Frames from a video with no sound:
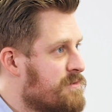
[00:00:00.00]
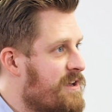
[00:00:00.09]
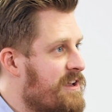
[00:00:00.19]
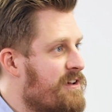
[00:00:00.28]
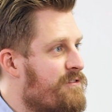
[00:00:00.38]
a
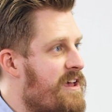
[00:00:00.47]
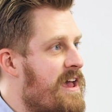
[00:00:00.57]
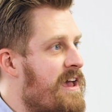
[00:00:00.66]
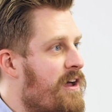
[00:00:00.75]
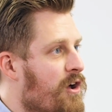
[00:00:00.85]
minute of
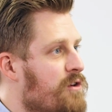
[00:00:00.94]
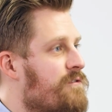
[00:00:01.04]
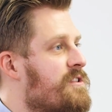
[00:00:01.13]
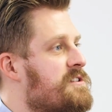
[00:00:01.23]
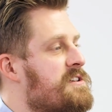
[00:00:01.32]
air
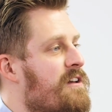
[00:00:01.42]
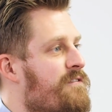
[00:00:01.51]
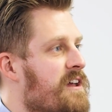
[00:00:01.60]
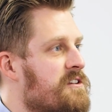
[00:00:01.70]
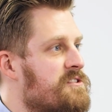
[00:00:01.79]
over the
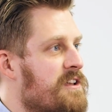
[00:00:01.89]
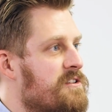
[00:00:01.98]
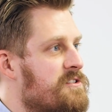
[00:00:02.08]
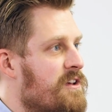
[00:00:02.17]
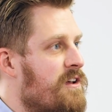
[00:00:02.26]
TFX
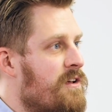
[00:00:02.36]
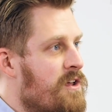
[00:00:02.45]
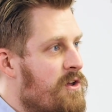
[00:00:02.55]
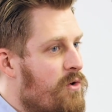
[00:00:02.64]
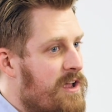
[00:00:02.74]
sensor
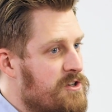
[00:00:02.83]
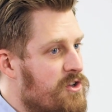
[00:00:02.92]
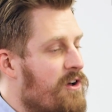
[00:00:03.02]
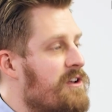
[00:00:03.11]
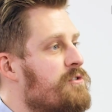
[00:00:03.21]
and
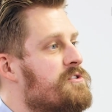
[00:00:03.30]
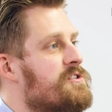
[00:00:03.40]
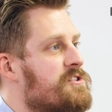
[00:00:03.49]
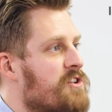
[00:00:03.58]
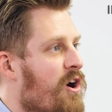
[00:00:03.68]
dilutes
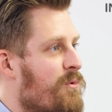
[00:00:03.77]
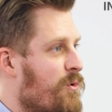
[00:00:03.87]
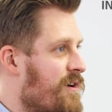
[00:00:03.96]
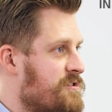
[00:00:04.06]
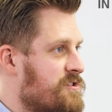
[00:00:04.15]
the
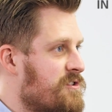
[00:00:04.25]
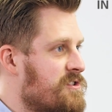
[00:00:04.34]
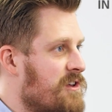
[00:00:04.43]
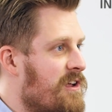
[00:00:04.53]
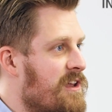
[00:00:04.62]
sample ever so
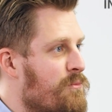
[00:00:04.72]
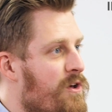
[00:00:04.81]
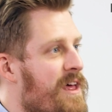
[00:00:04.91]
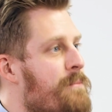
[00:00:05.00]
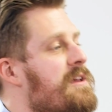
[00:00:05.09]
slightly. And
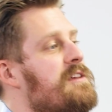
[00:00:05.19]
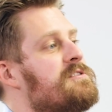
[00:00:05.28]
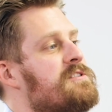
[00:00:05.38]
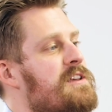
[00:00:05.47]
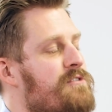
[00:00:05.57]
what that
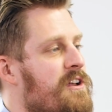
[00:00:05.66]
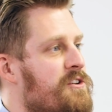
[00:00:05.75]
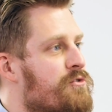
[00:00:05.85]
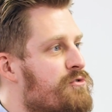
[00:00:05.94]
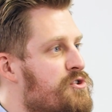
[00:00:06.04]
means is even
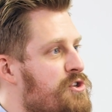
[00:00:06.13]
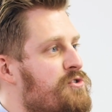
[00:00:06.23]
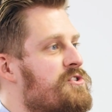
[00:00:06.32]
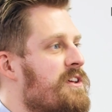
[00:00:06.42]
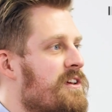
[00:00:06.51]
under
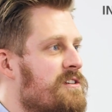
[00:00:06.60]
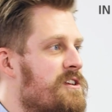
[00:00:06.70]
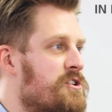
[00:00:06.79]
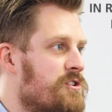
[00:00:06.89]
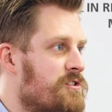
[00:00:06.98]
reducing
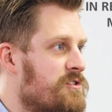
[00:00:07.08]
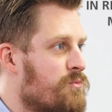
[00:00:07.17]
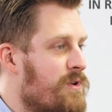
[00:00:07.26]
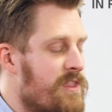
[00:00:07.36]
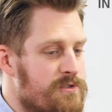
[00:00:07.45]

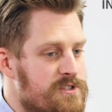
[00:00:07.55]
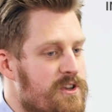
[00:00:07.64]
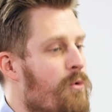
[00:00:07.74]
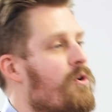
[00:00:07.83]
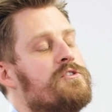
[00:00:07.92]
conditions, when there is
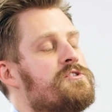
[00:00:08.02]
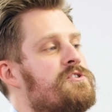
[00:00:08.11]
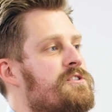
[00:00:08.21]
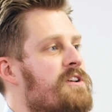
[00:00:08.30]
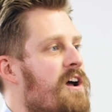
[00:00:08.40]
no
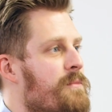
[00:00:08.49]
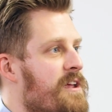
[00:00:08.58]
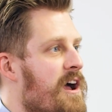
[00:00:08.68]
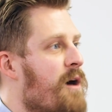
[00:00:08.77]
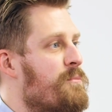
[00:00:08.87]
oxygen
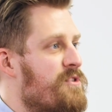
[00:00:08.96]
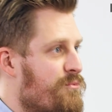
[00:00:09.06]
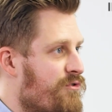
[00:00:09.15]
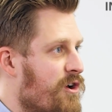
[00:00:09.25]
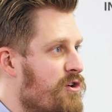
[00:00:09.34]
coming up the
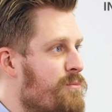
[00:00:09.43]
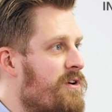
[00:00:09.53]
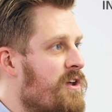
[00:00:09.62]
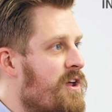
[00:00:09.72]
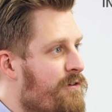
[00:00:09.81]
probe
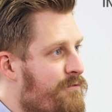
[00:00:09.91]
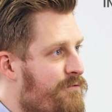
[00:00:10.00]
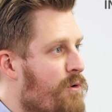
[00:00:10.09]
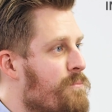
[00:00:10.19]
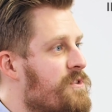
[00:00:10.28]

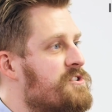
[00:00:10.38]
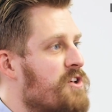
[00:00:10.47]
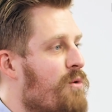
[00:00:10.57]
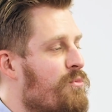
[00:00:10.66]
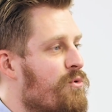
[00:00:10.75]
from the
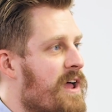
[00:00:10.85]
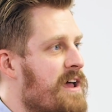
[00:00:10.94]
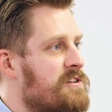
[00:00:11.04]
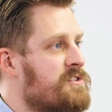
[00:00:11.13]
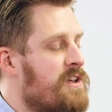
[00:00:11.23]
sample
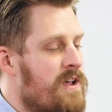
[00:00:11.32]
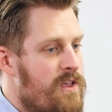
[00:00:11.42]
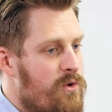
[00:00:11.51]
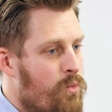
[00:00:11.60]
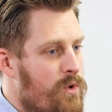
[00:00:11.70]
gas,
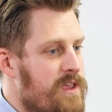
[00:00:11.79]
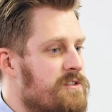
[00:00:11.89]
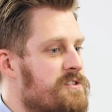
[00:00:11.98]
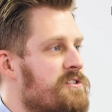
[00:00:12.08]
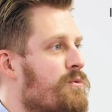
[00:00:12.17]
we
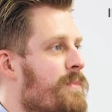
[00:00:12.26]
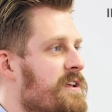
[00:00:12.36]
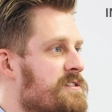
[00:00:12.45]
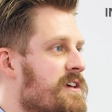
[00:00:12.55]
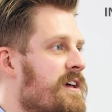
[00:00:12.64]
can still
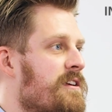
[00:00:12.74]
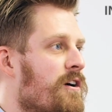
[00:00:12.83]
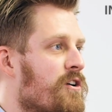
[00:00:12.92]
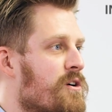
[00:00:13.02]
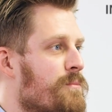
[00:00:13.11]
maintain
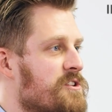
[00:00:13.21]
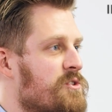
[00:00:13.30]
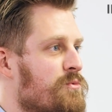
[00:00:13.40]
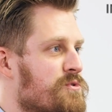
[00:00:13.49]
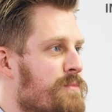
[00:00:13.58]
our
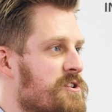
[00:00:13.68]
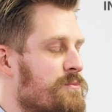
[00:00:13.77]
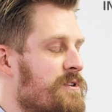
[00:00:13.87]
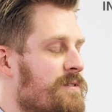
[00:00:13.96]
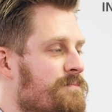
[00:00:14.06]
combustibles measurement.